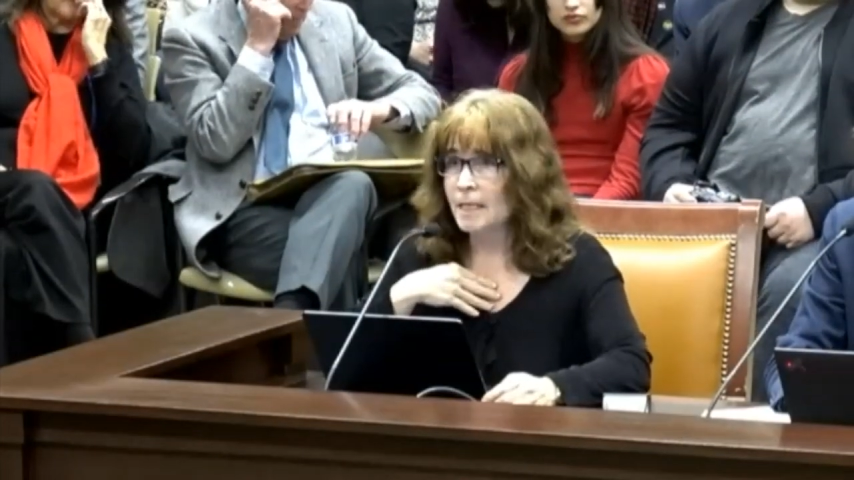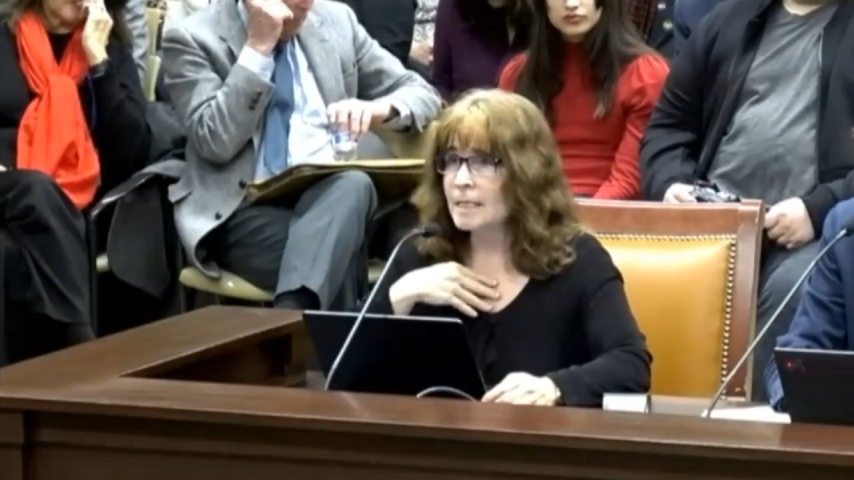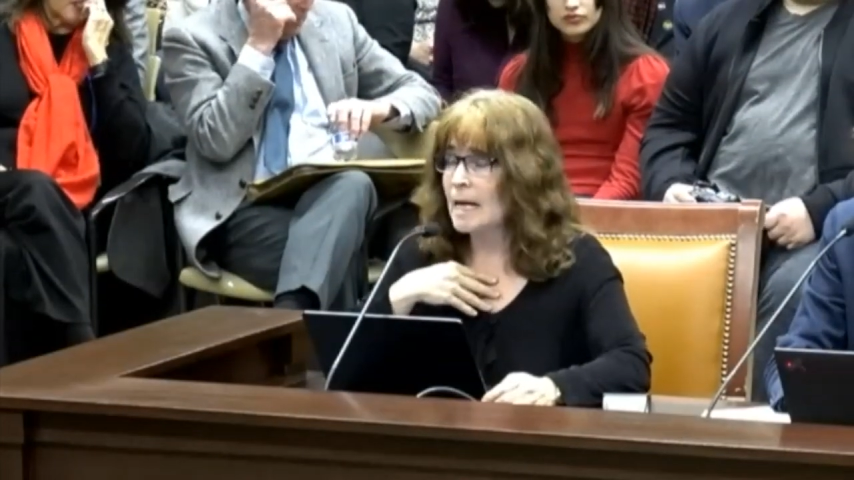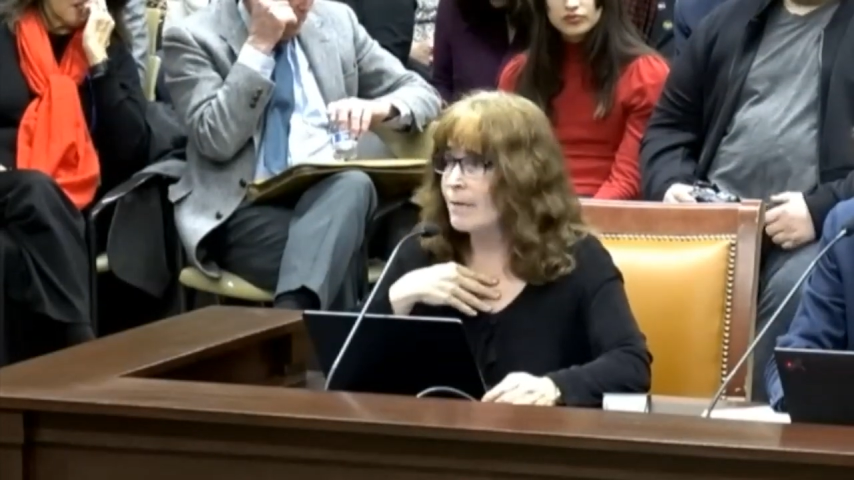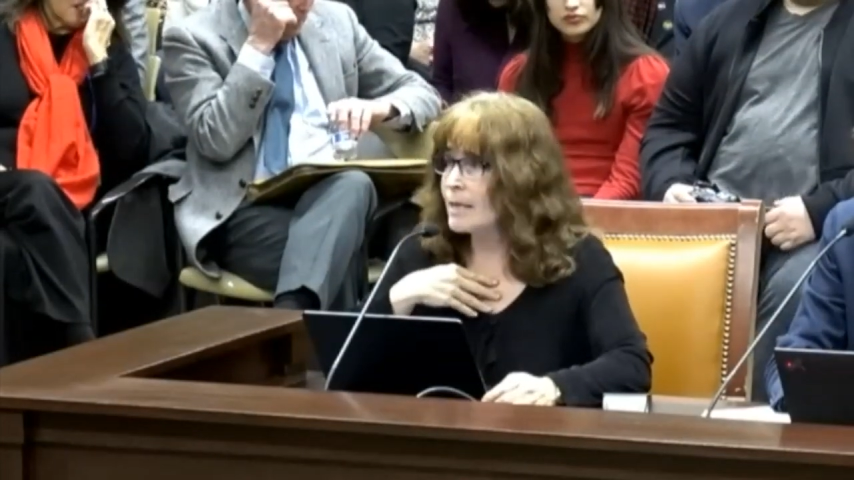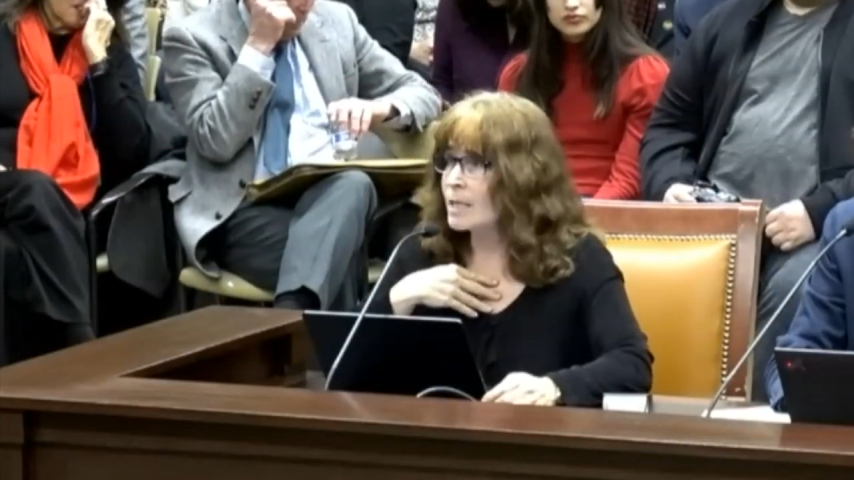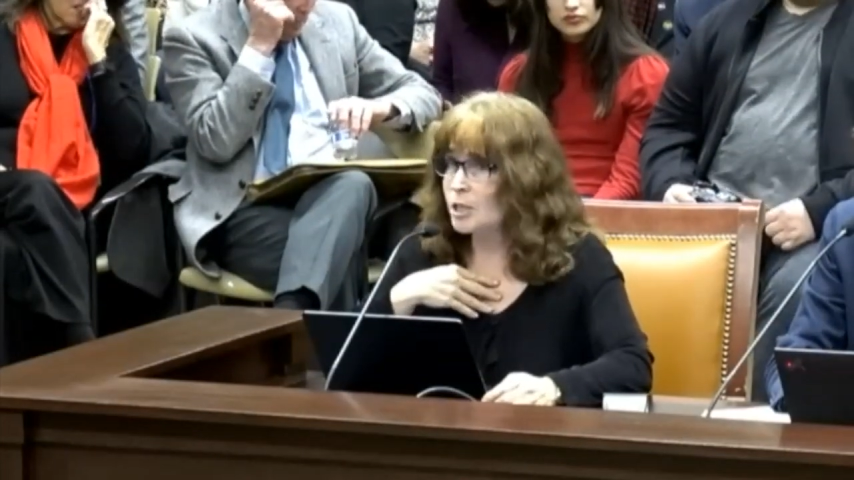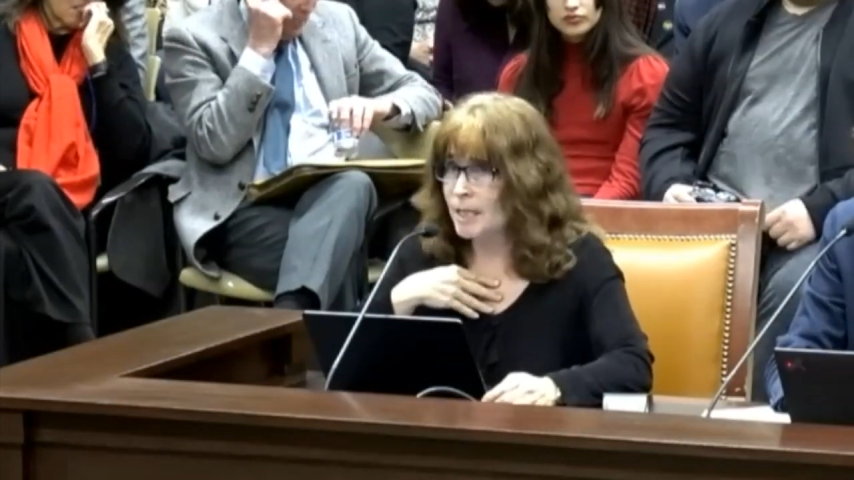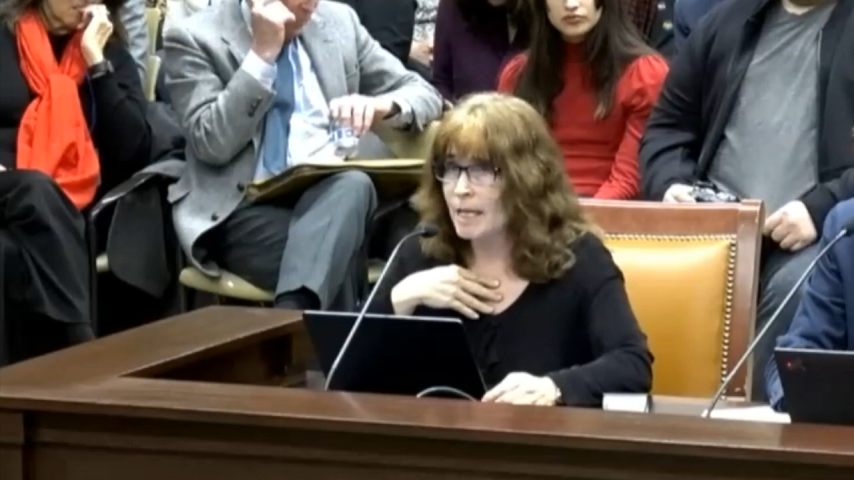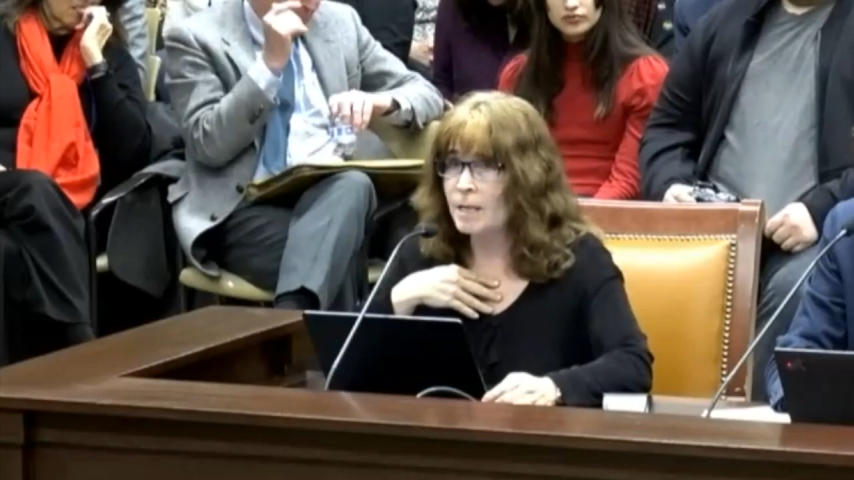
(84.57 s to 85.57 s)
and to have that
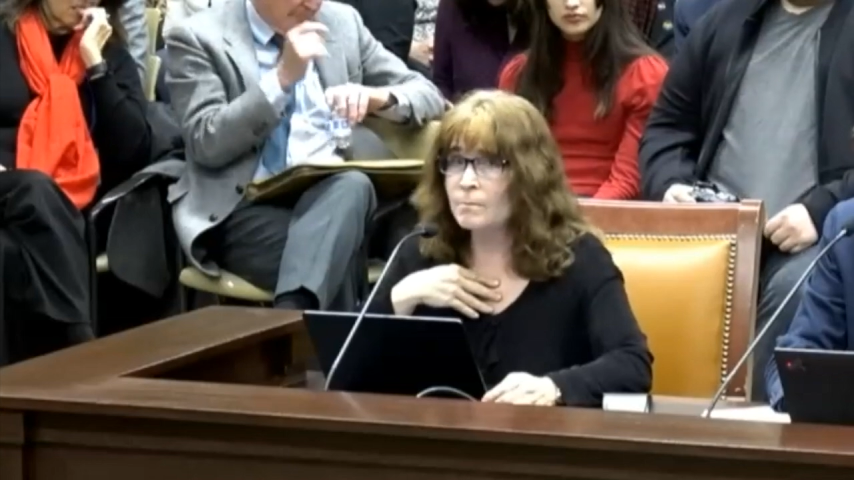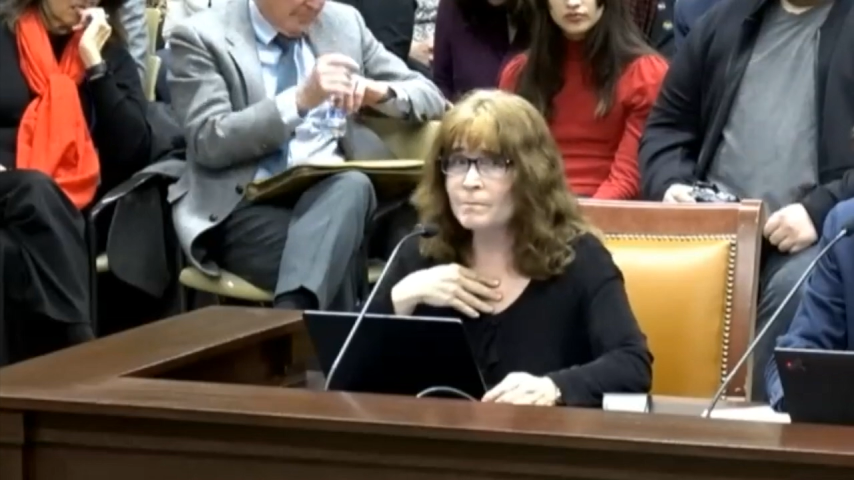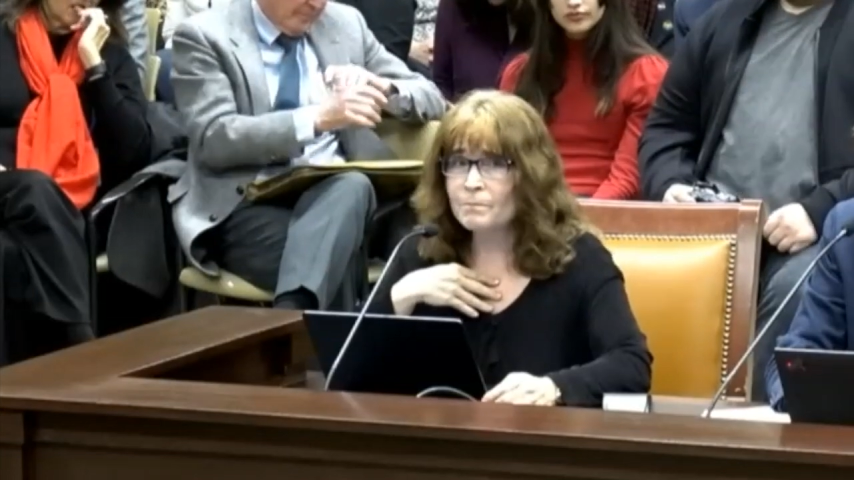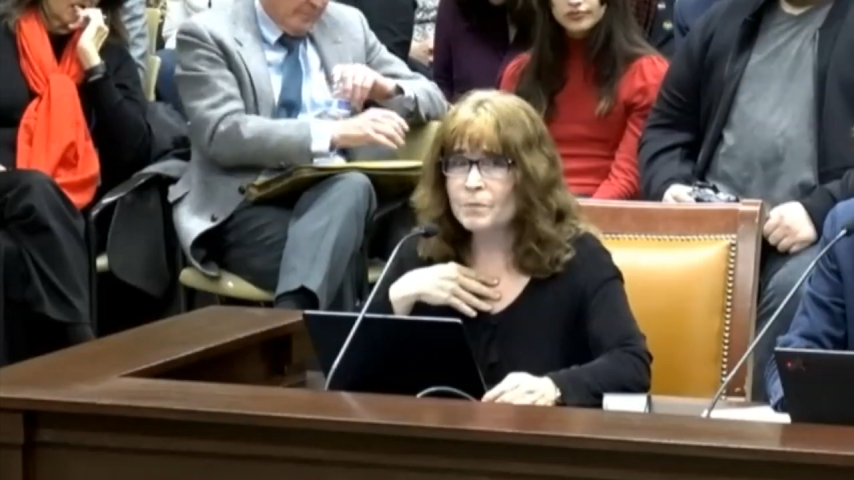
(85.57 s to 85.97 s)
shame